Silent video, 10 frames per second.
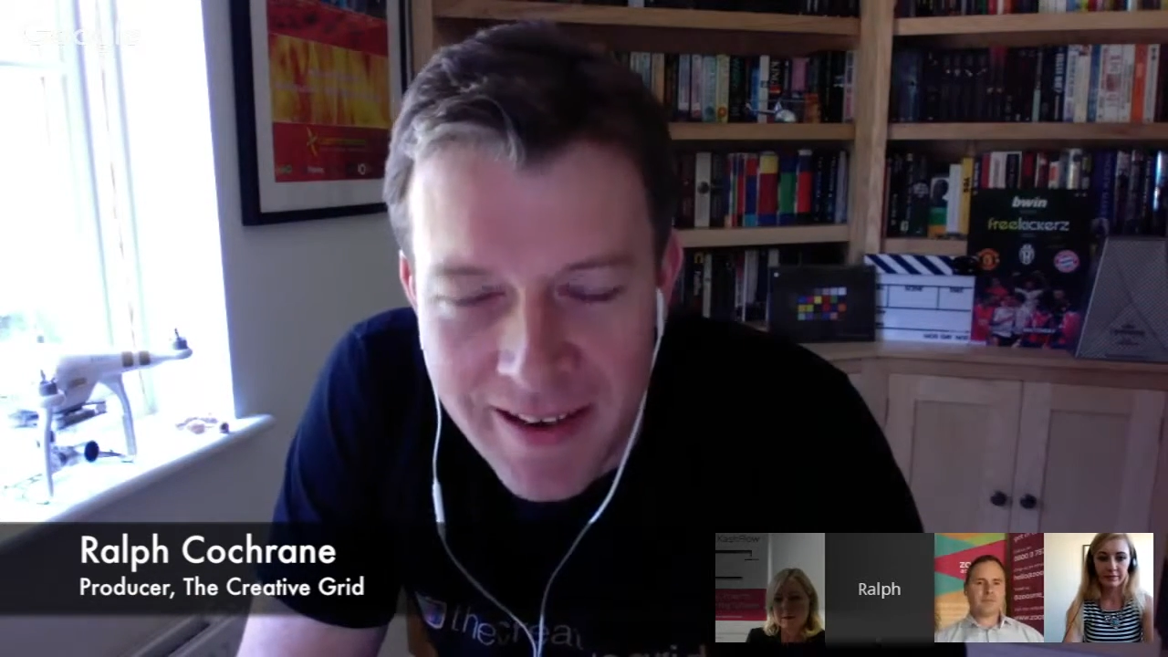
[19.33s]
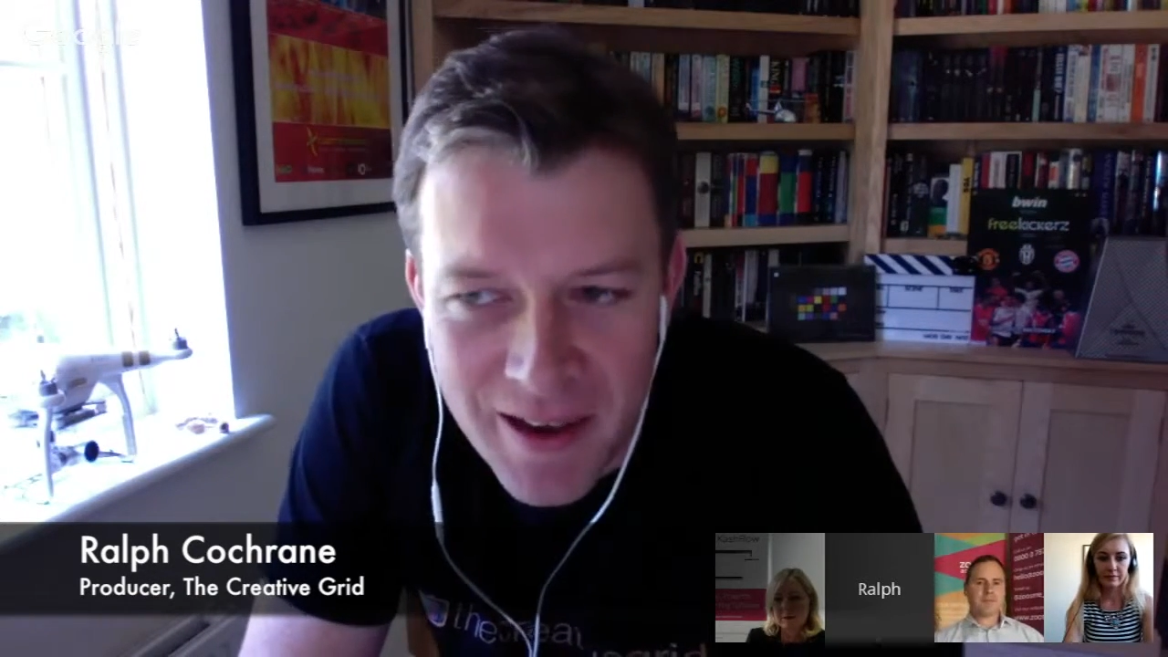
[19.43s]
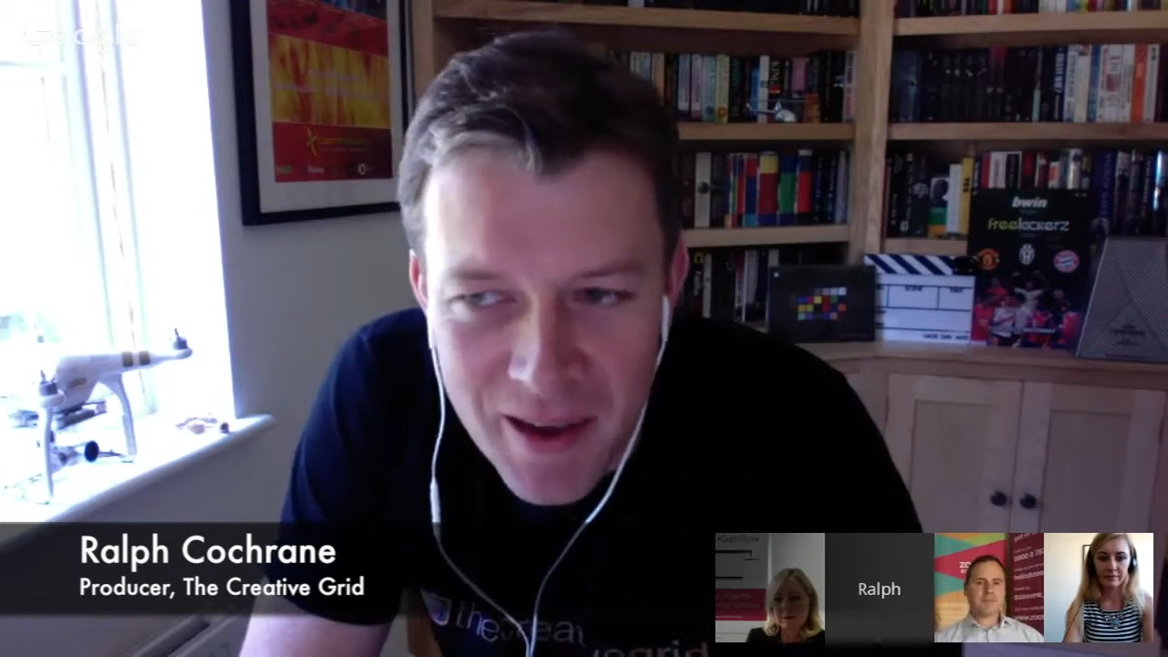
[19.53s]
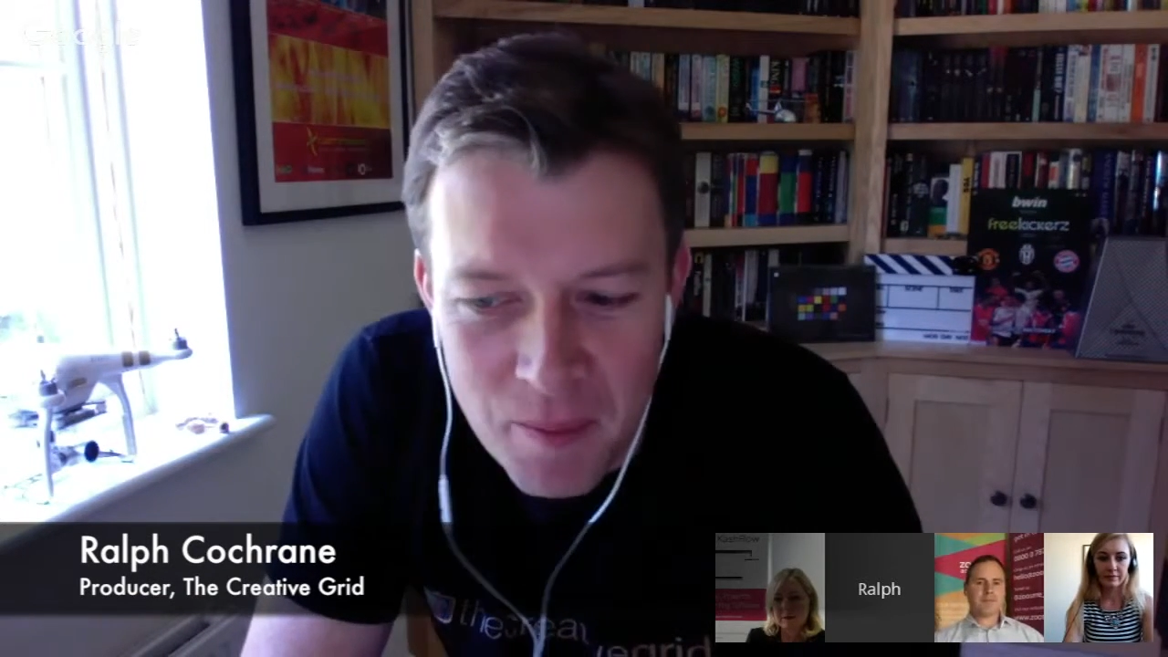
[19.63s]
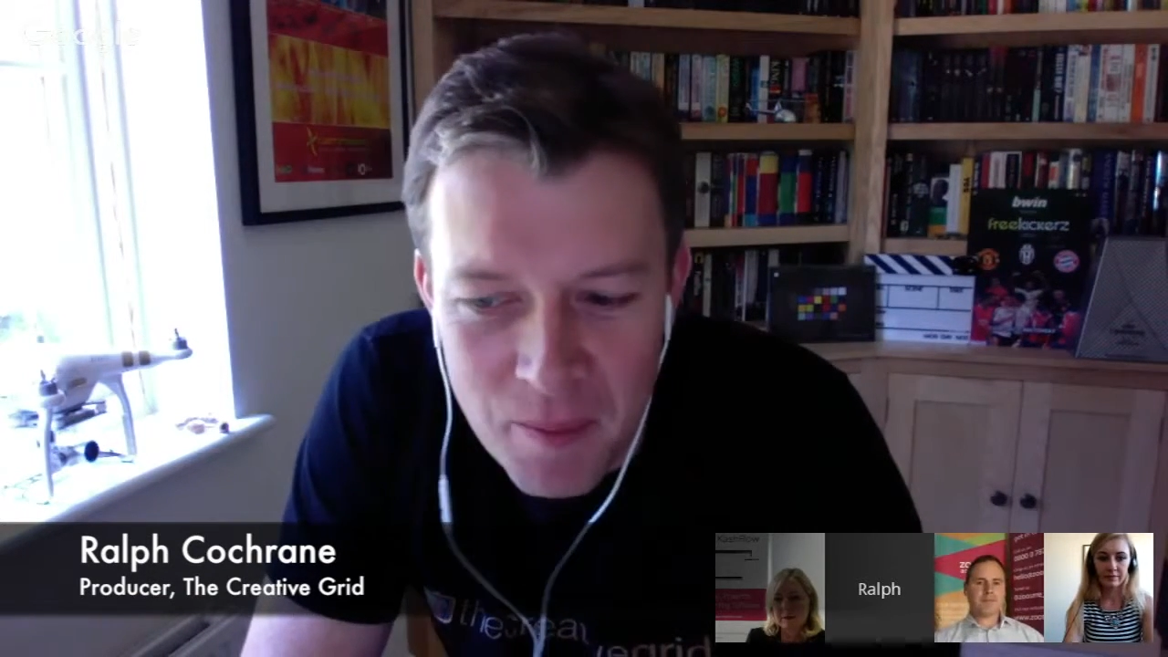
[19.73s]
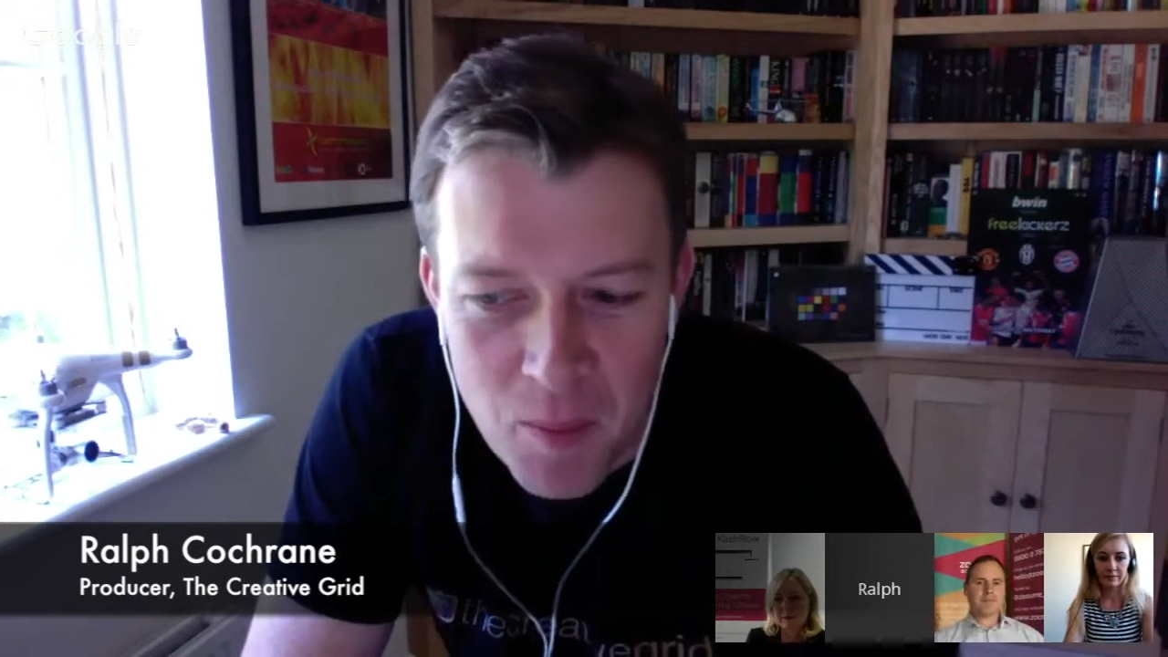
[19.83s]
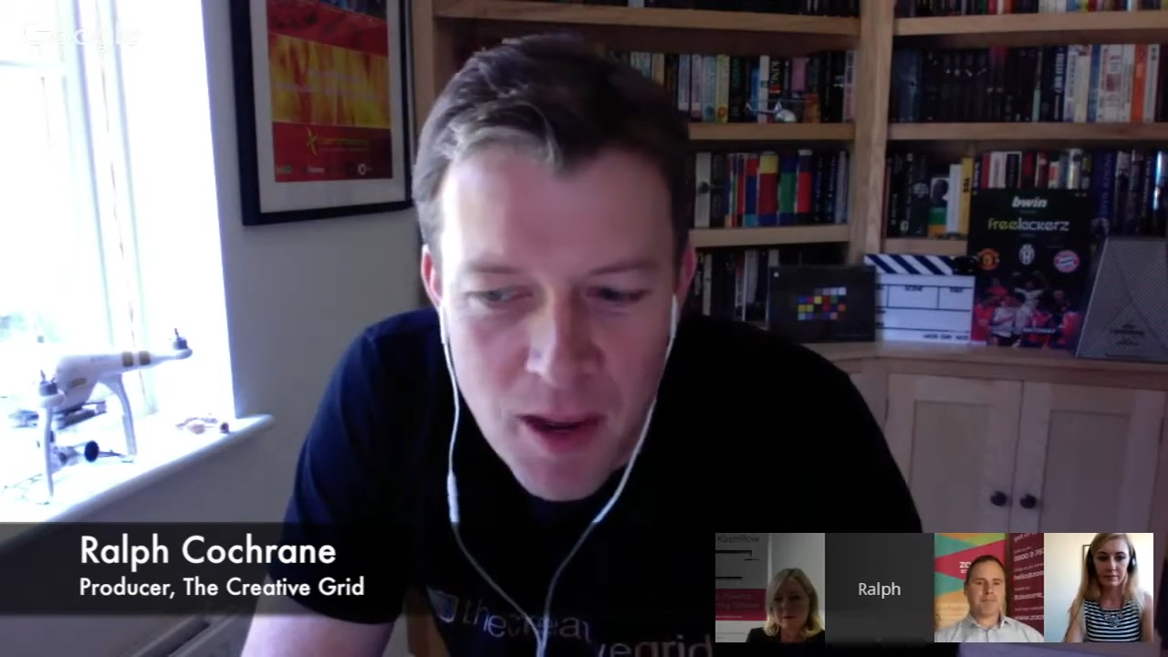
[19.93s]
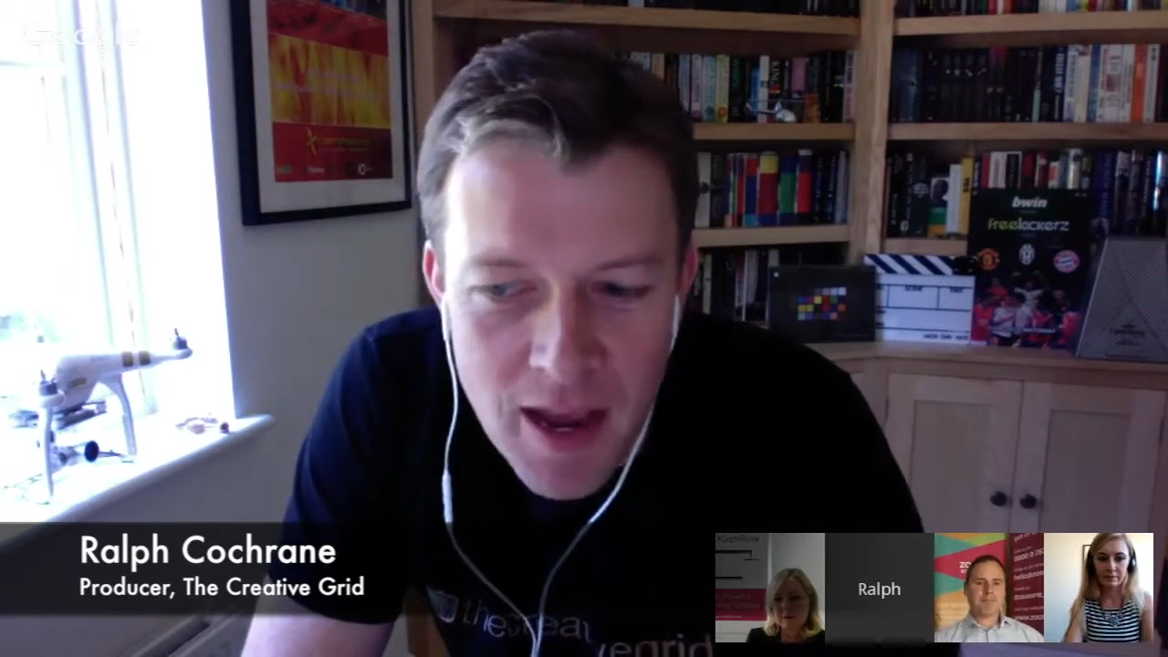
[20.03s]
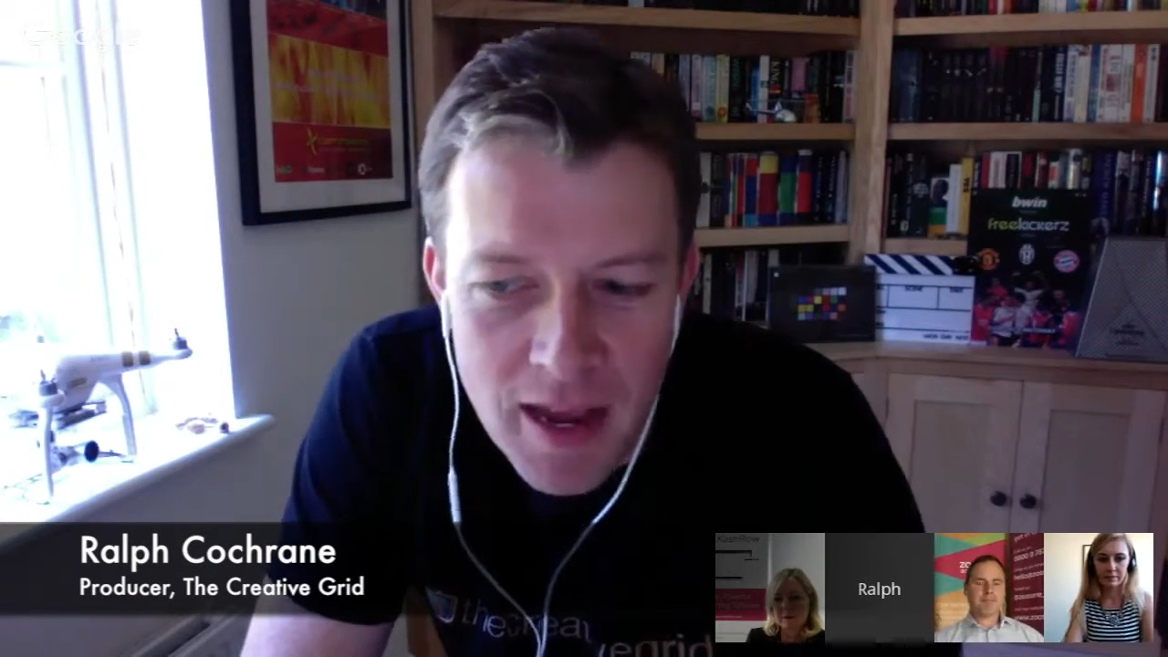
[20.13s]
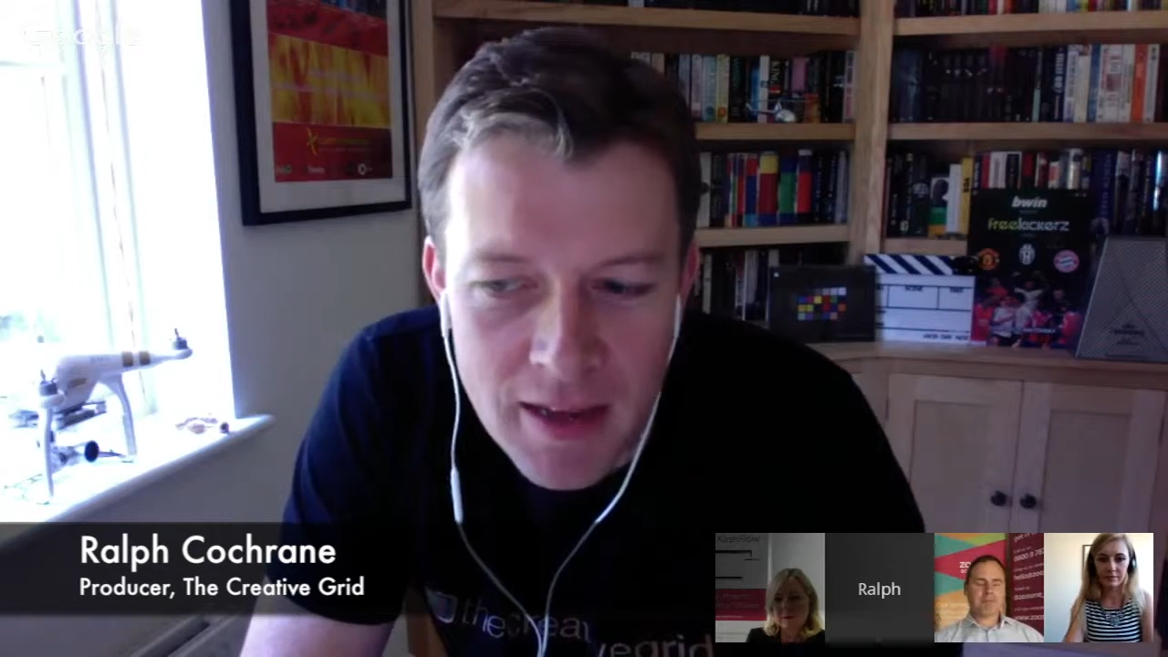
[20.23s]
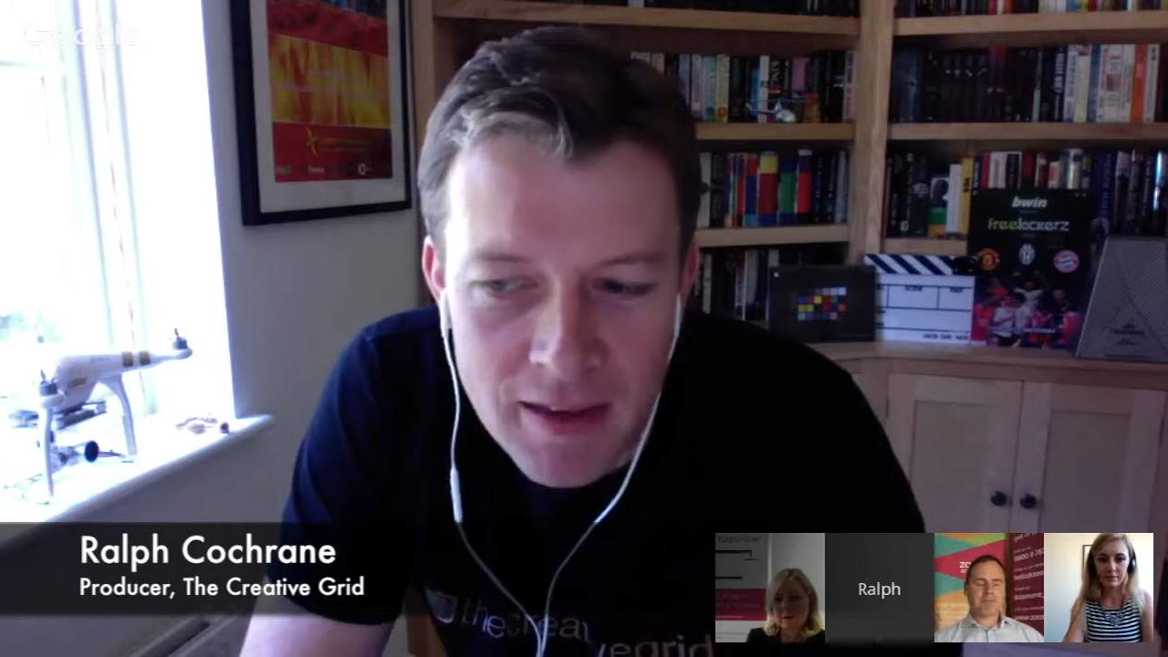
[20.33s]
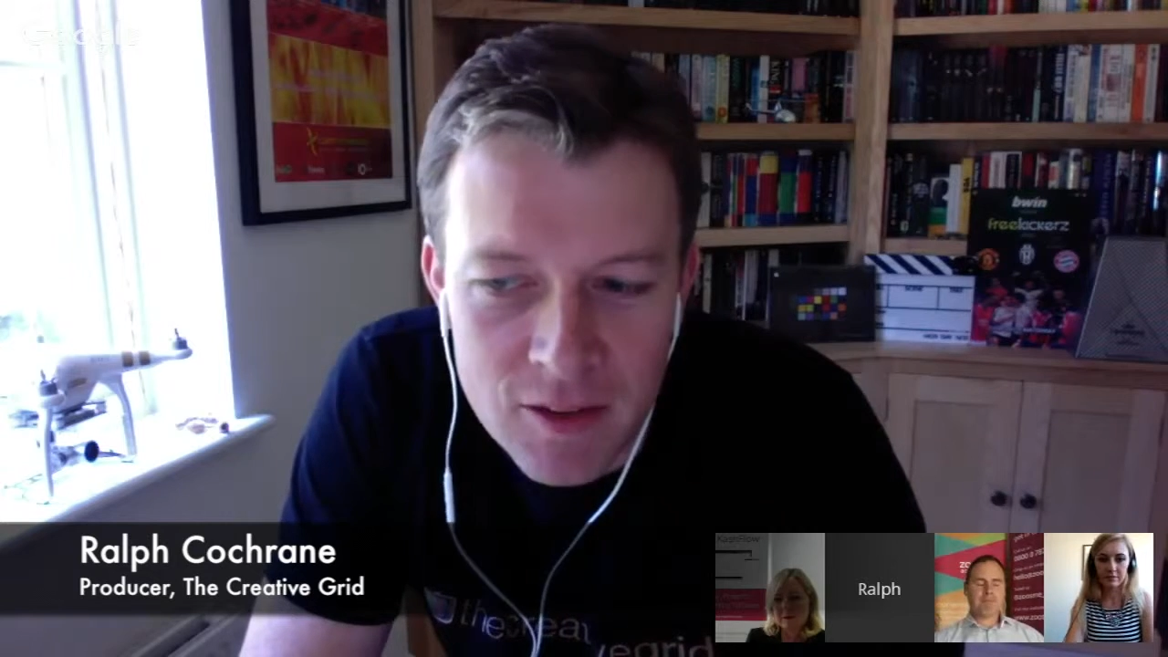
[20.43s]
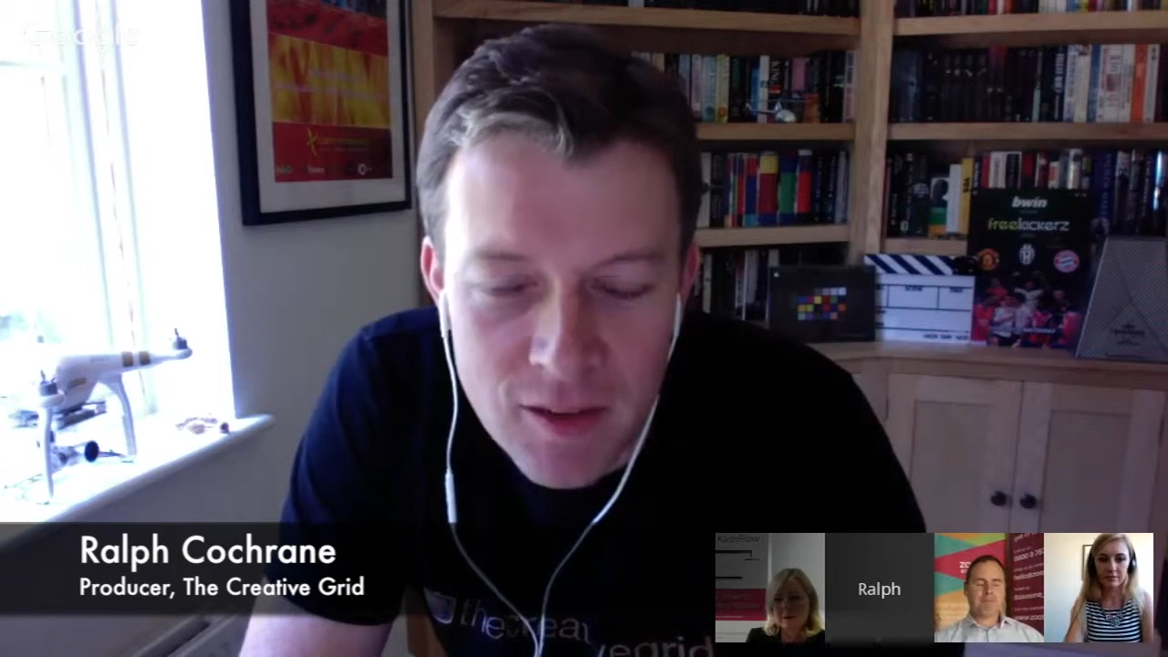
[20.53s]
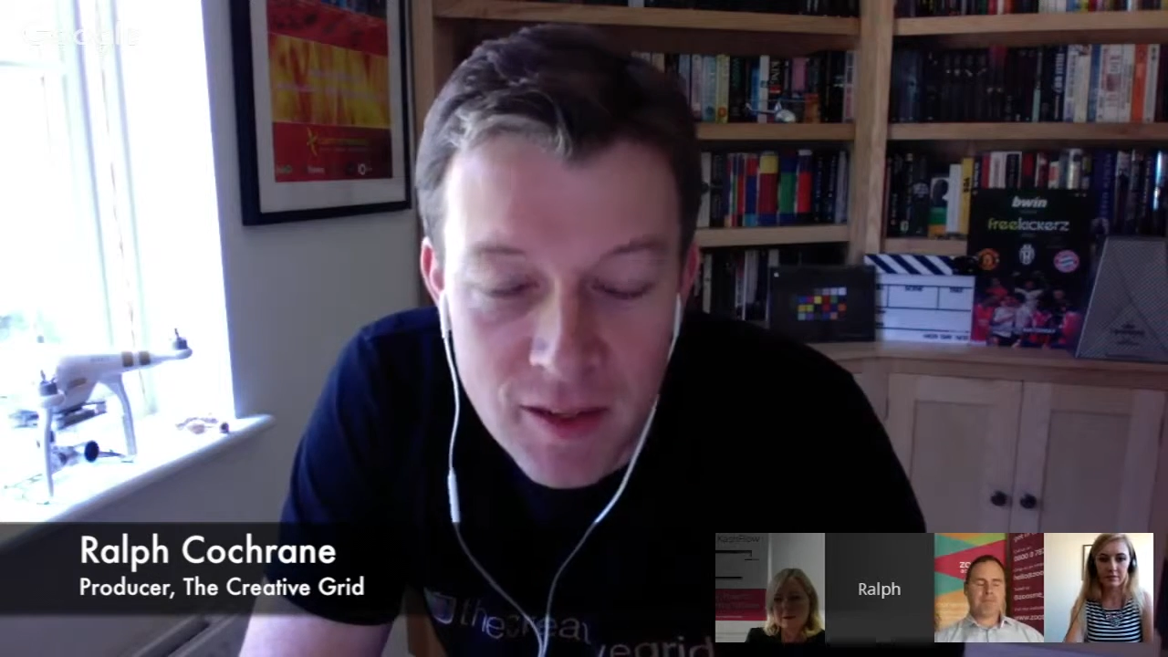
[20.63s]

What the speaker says: And